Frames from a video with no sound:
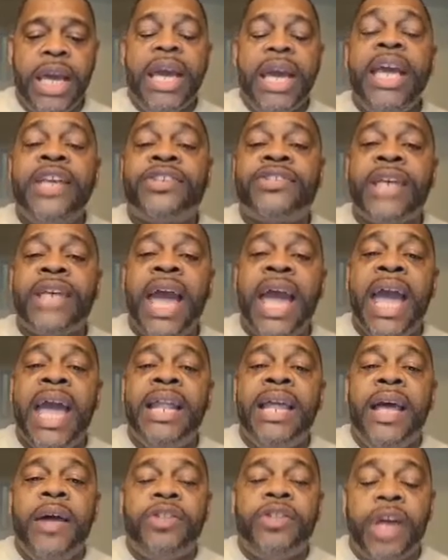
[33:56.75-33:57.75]
he
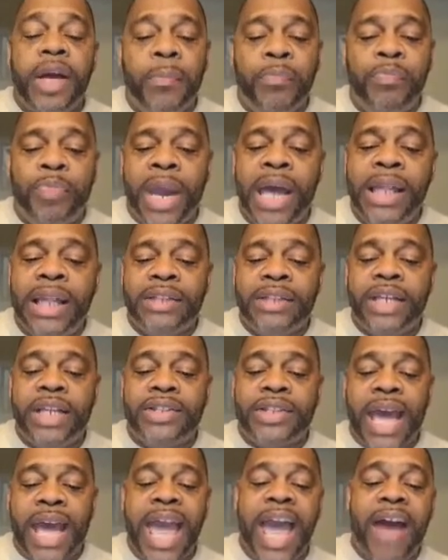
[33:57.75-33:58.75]
said the ability
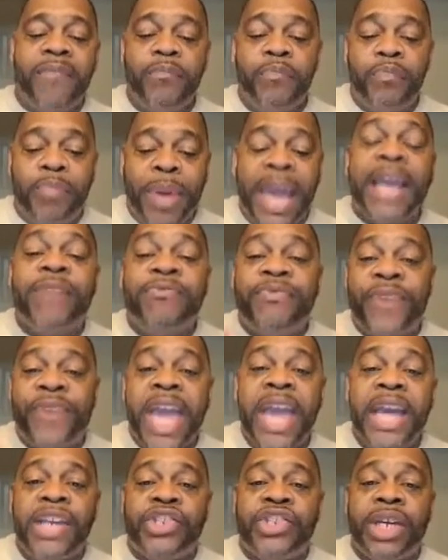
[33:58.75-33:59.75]
to have big
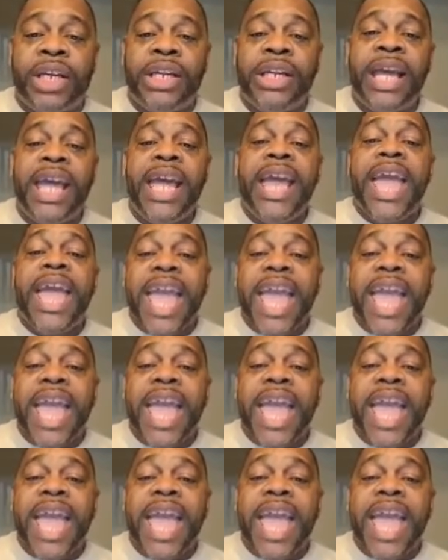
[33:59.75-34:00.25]
vision